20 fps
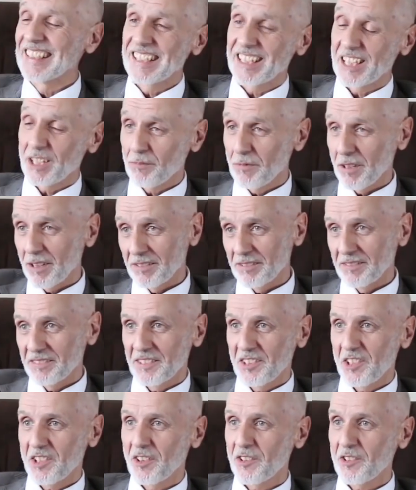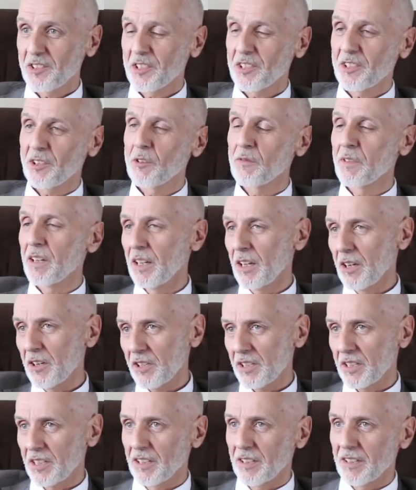He says, well, chance to solve it.
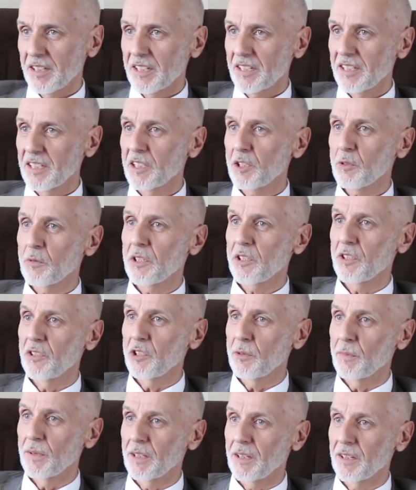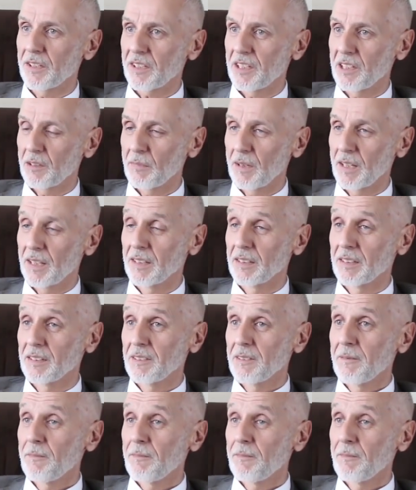Ask the guys these questions you've been asking me.